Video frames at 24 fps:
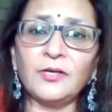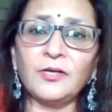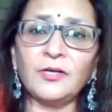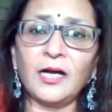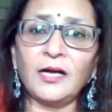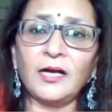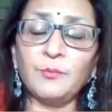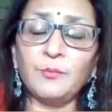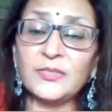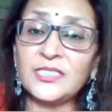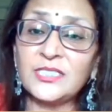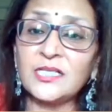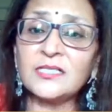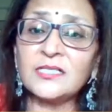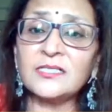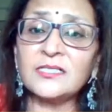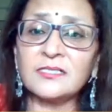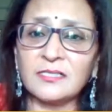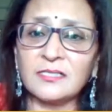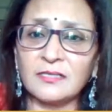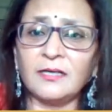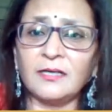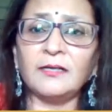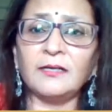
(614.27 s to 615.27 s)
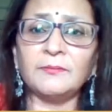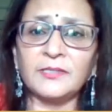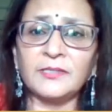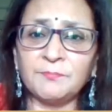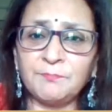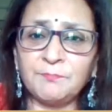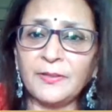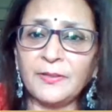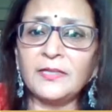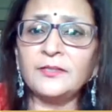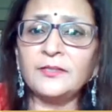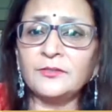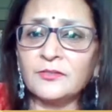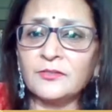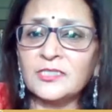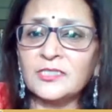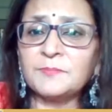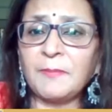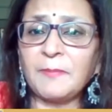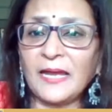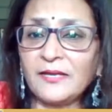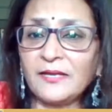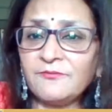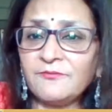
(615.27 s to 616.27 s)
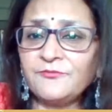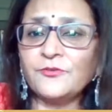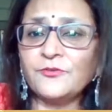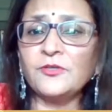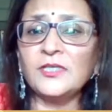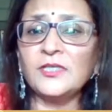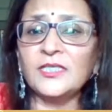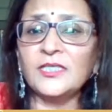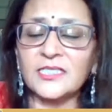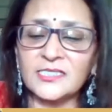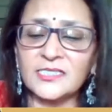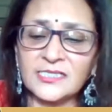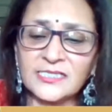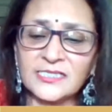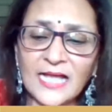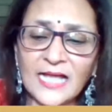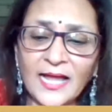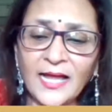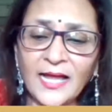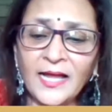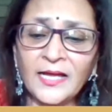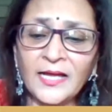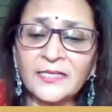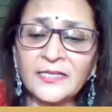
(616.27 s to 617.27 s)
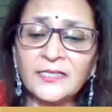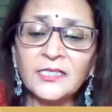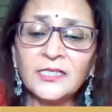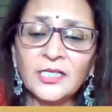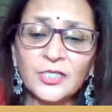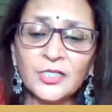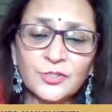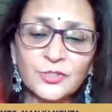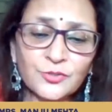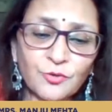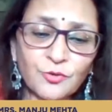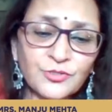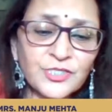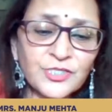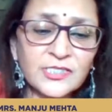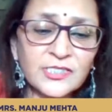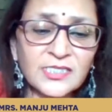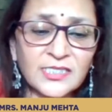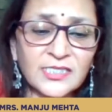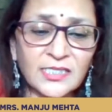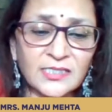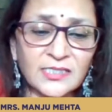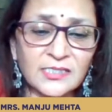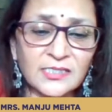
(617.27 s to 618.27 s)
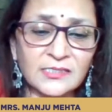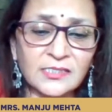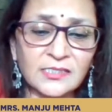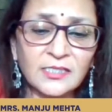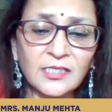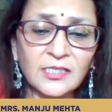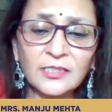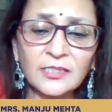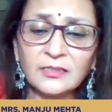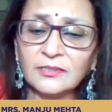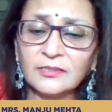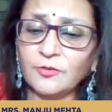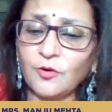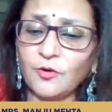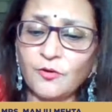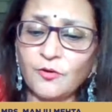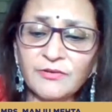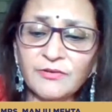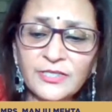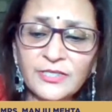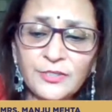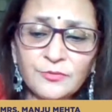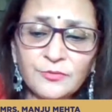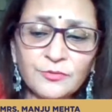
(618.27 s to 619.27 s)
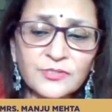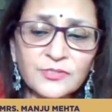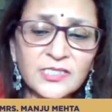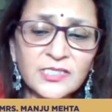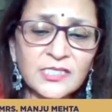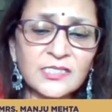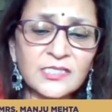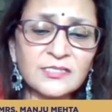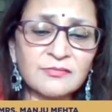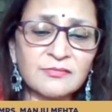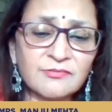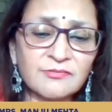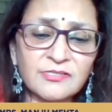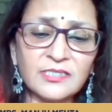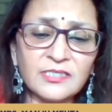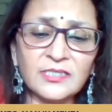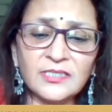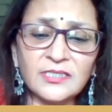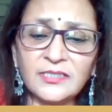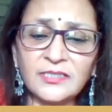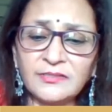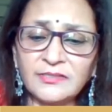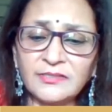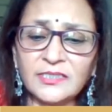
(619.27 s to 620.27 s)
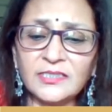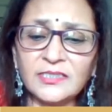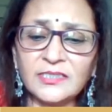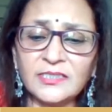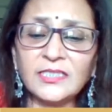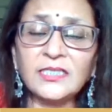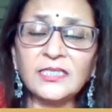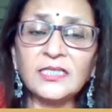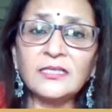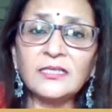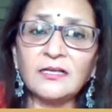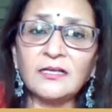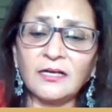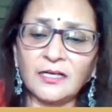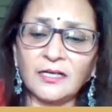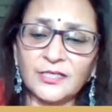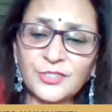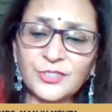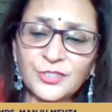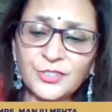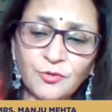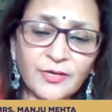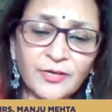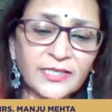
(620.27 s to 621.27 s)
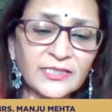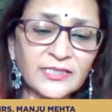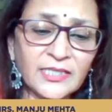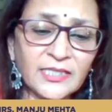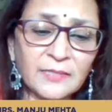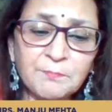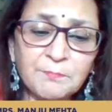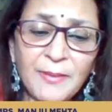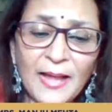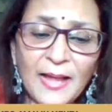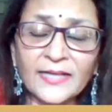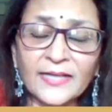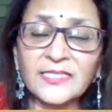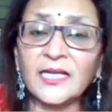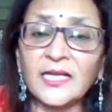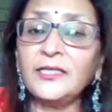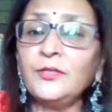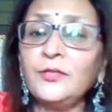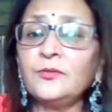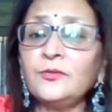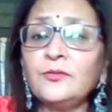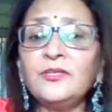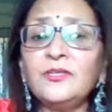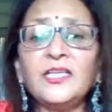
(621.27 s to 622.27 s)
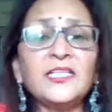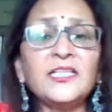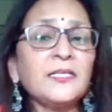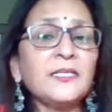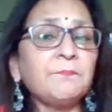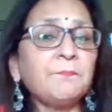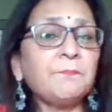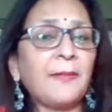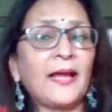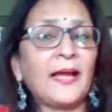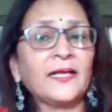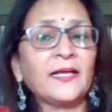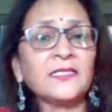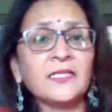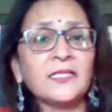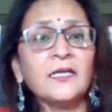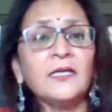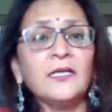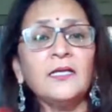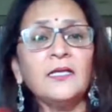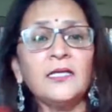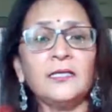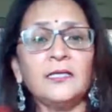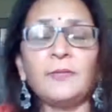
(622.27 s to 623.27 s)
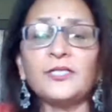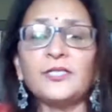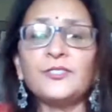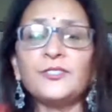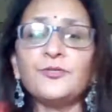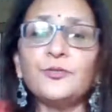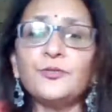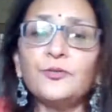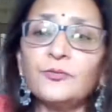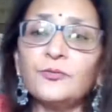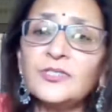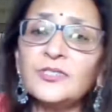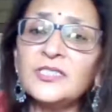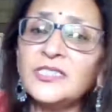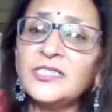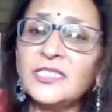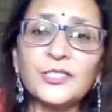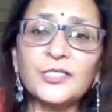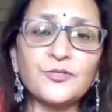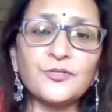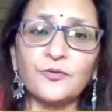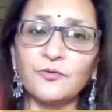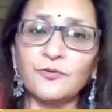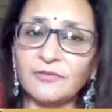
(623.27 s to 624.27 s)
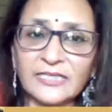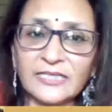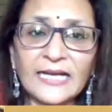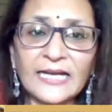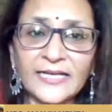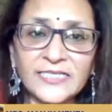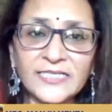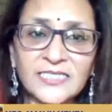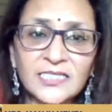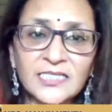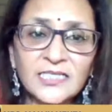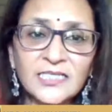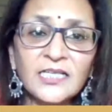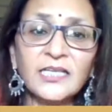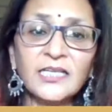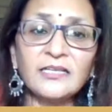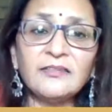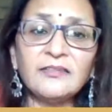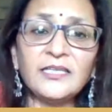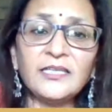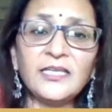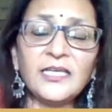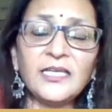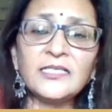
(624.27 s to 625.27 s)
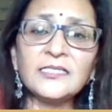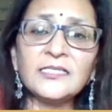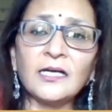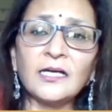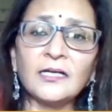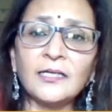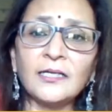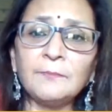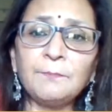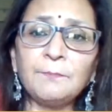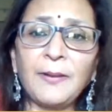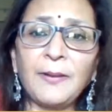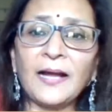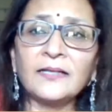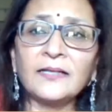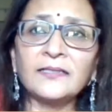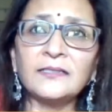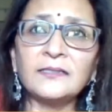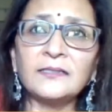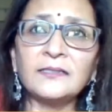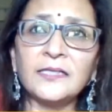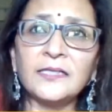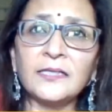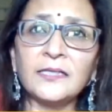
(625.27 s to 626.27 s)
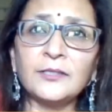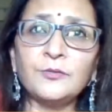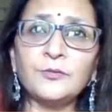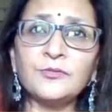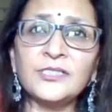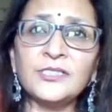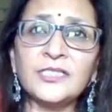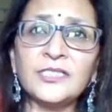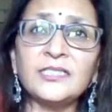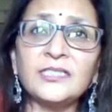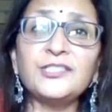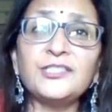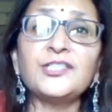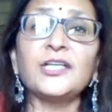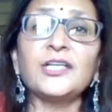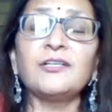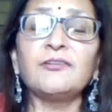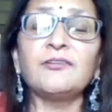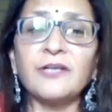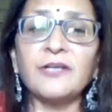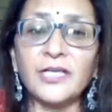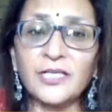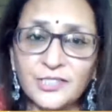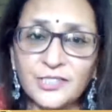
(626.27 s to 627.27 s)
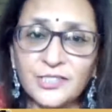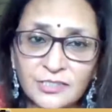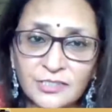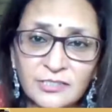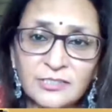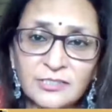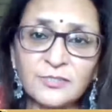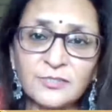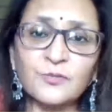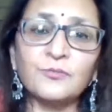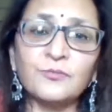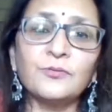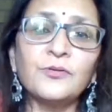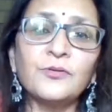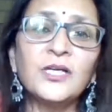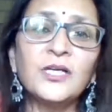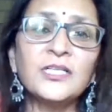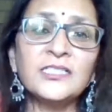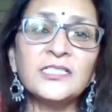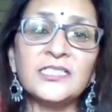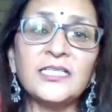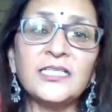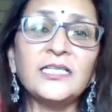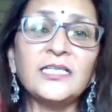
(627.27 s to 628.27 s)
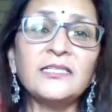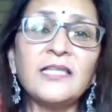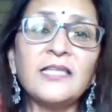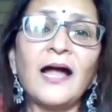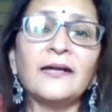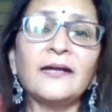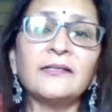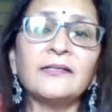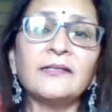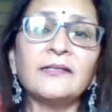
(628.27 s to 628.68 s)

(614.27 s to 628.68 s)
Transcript: which is it's painful, it is sad. Social skills overuse is really showing an impact, and these impacts, Himanshu, you don't see it overnight. These are impact that take you see generations to see that